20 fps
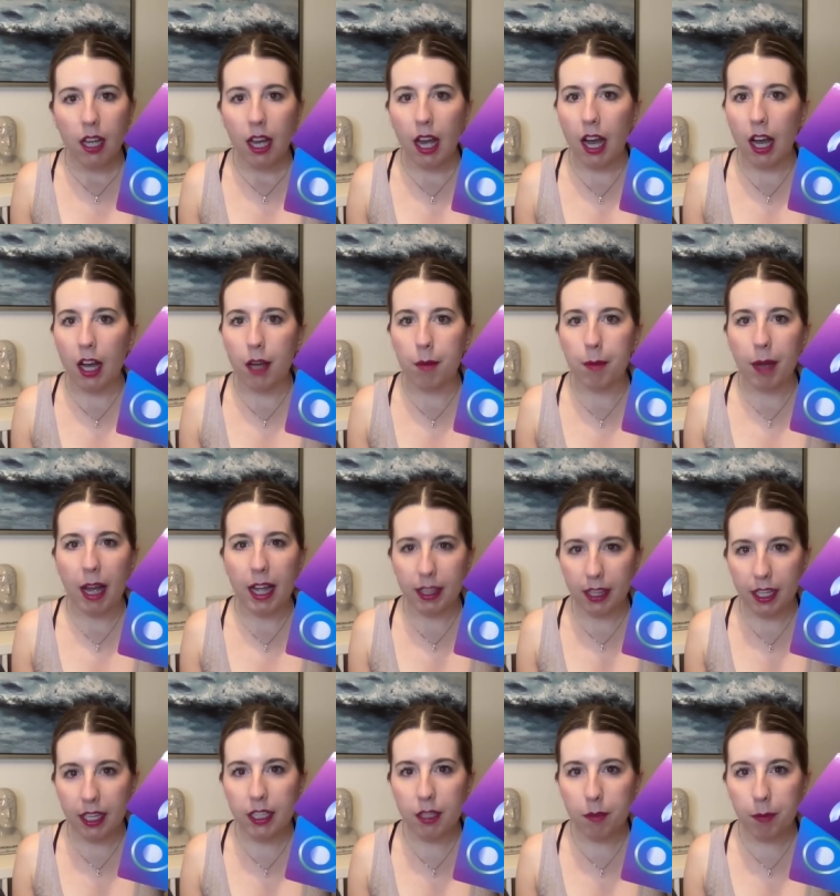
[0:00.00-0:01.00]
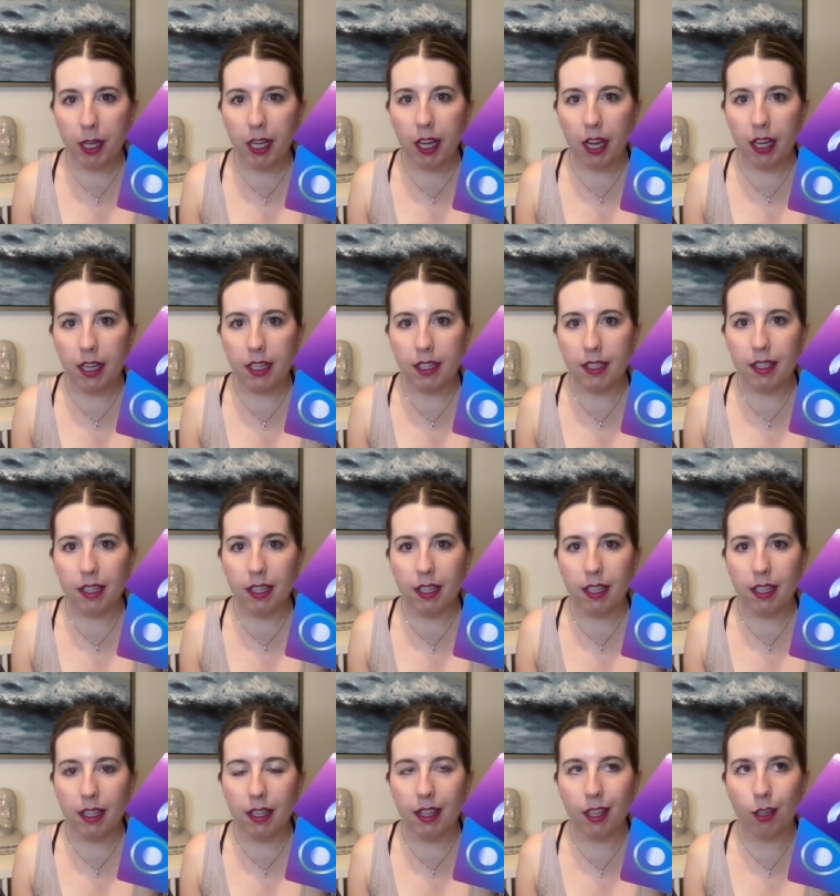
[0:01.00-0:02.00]
Um, I think it's because
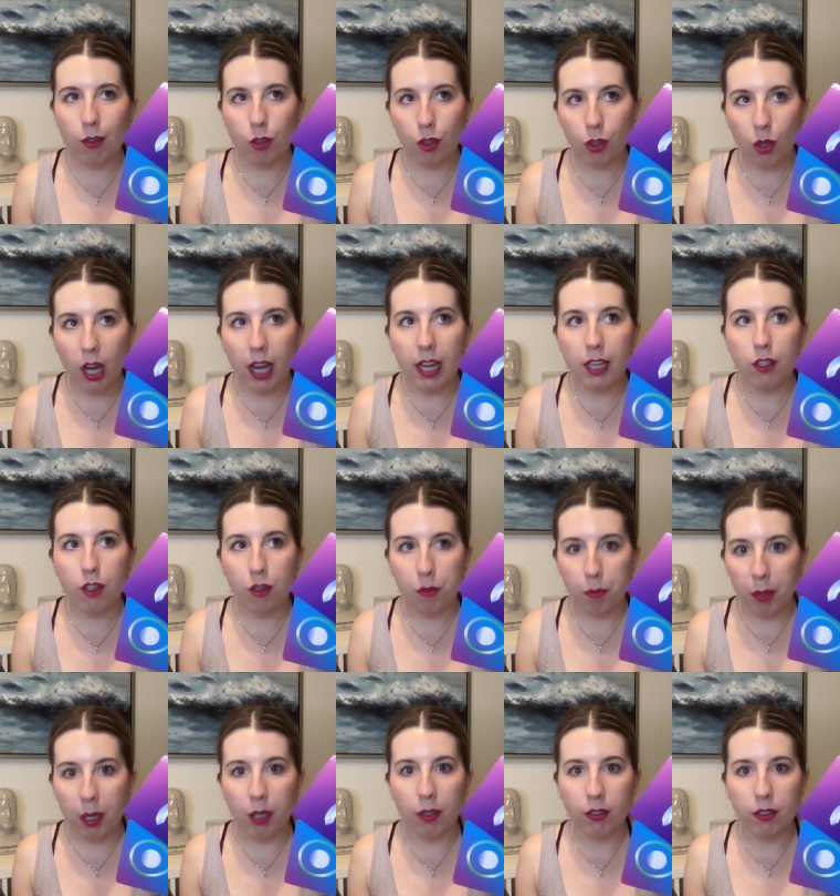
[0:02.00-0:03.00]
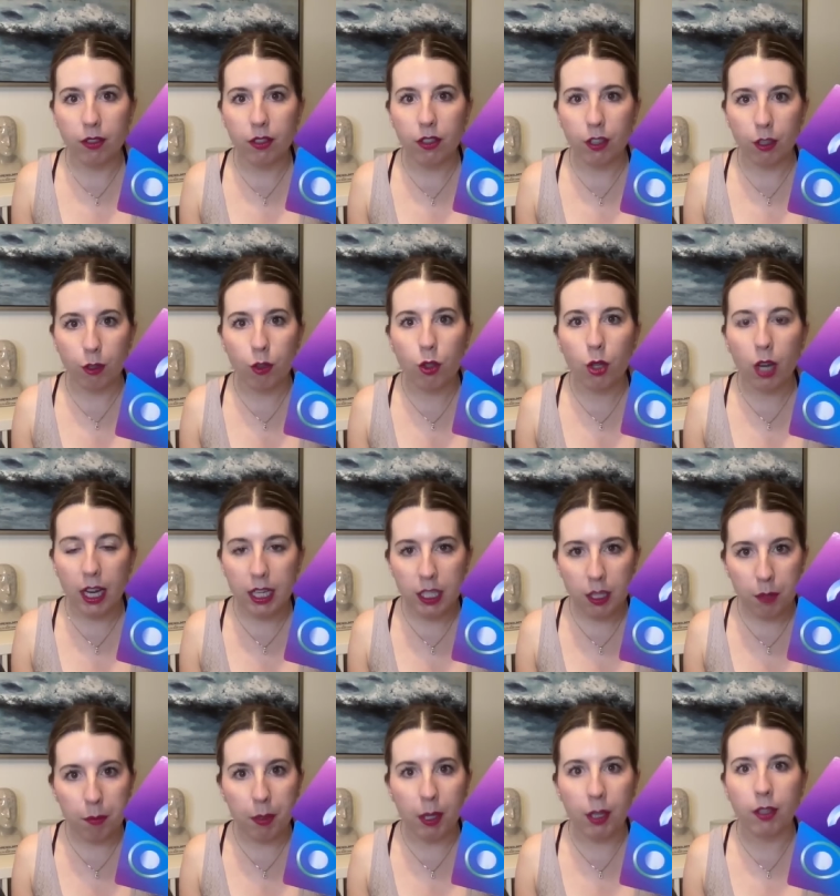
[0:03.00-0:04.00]
they're trying to build. They're trying
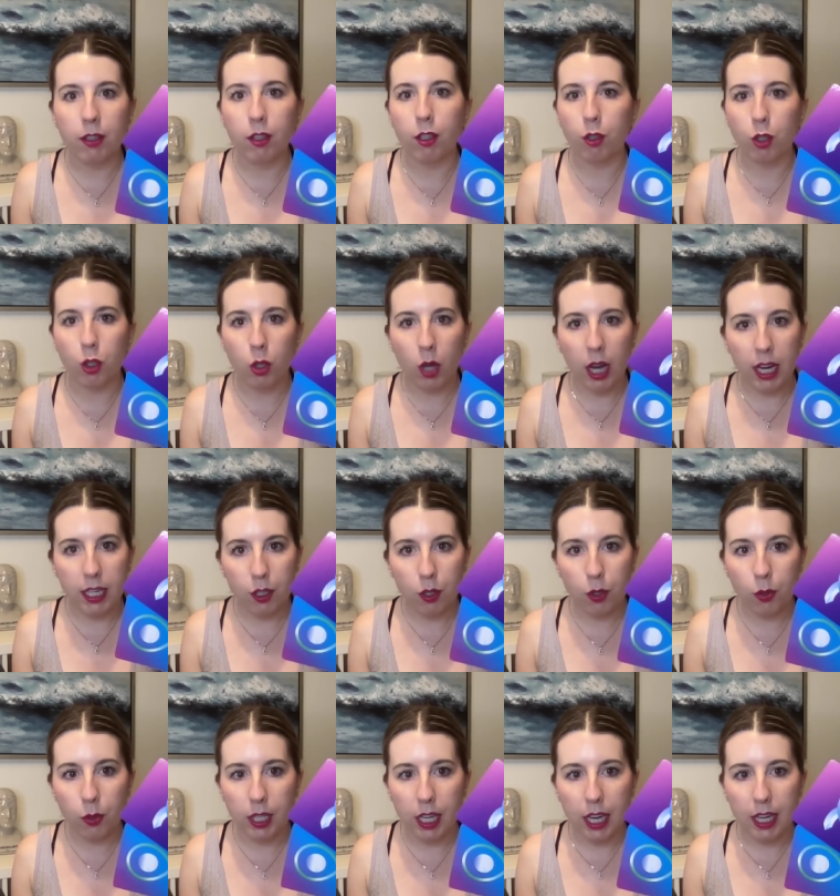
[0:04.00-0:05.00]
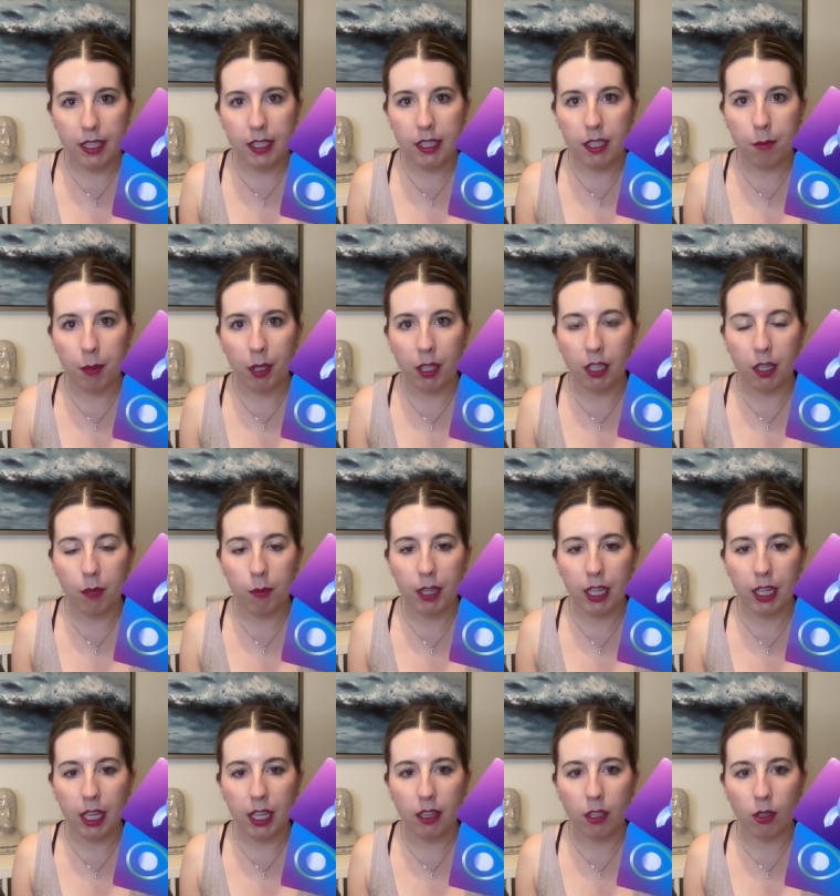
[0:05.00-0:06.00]
to build, they're trying to create stability
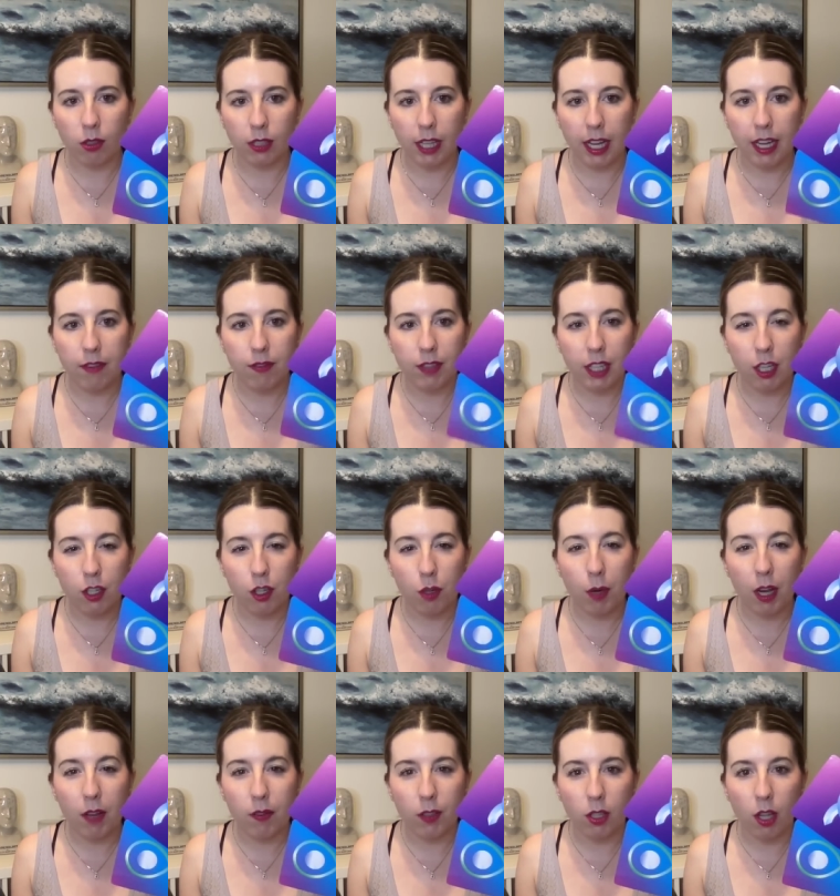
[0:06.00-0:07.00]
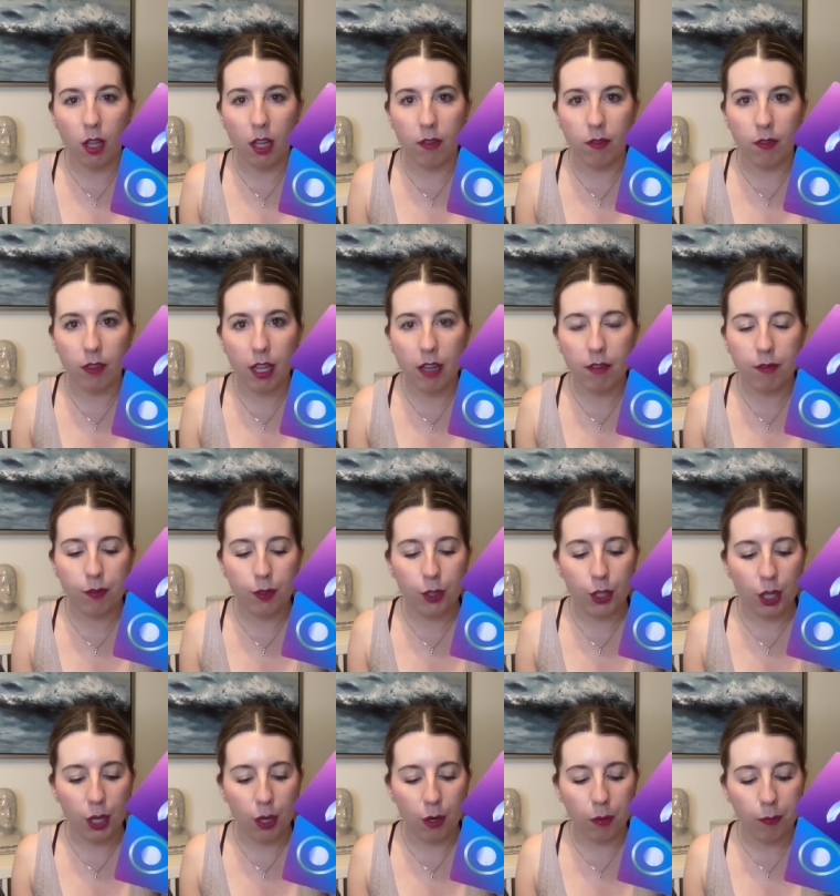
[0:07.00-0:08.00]
within their life. They do have a lot of love for
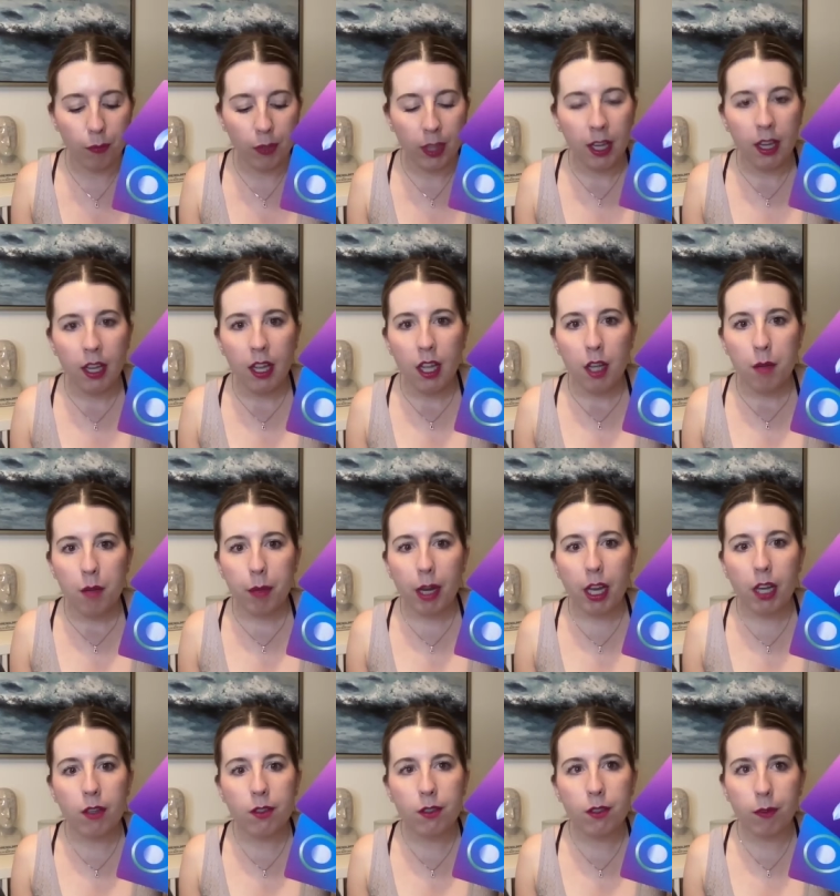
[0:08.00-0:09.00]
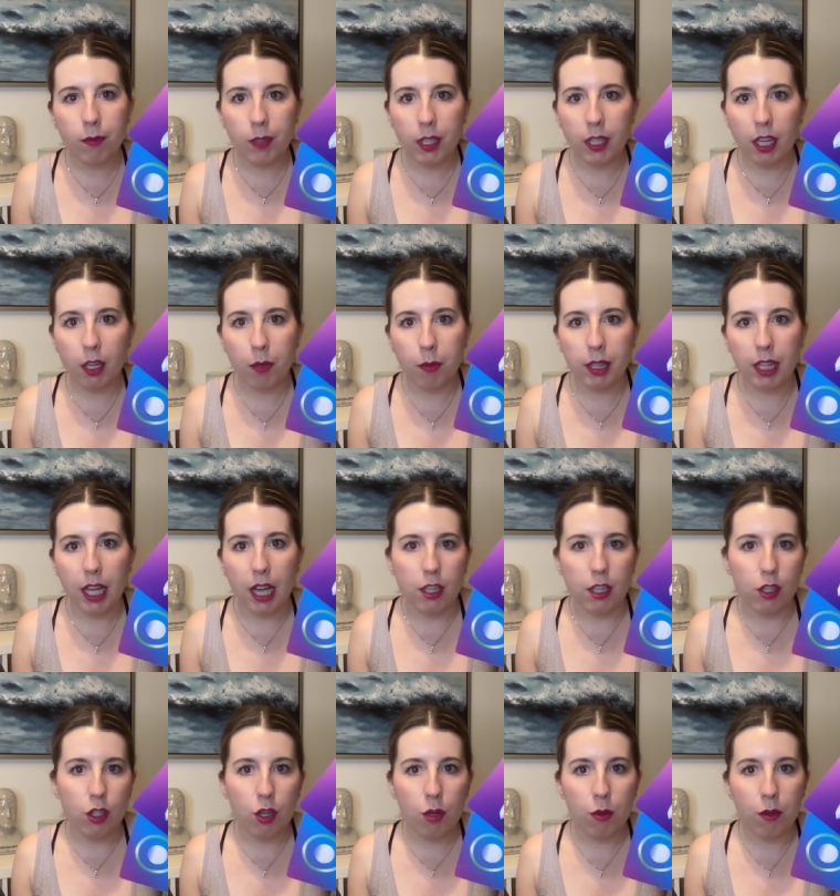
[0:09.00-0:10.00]
you. But I also feel like with
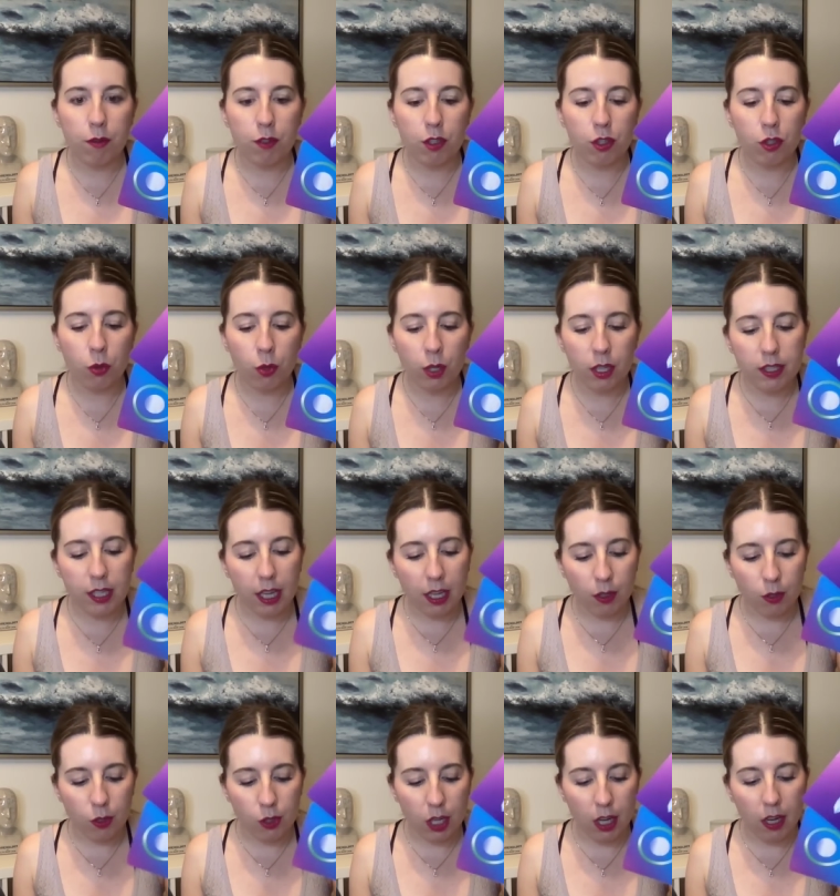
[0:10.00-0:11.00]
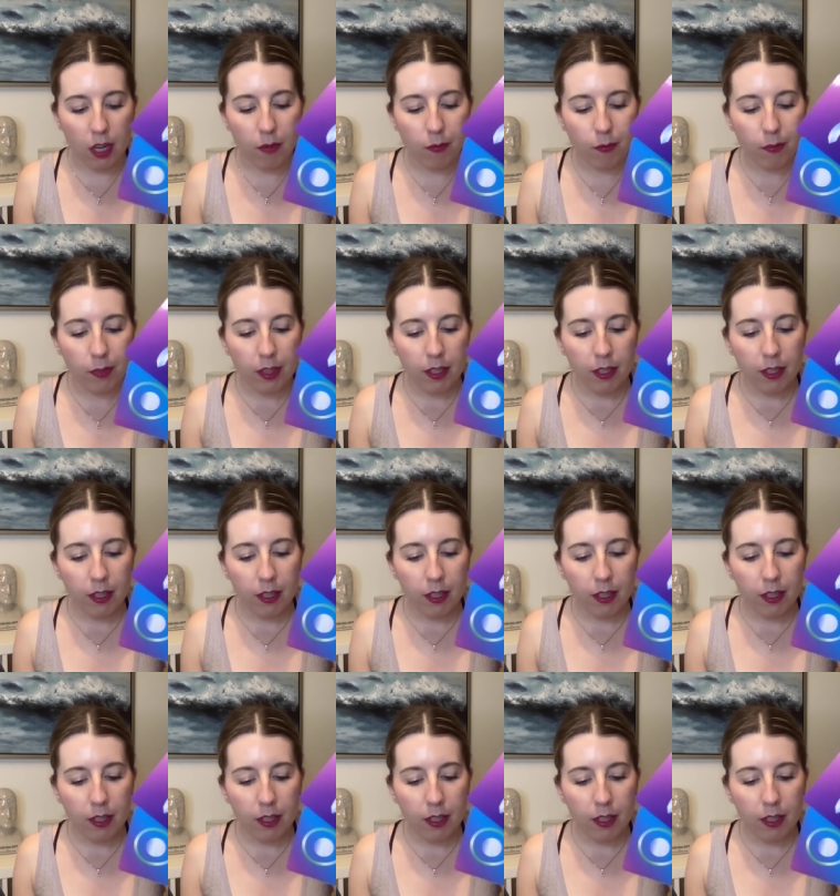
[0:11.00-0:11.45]
that 2 of swords energy,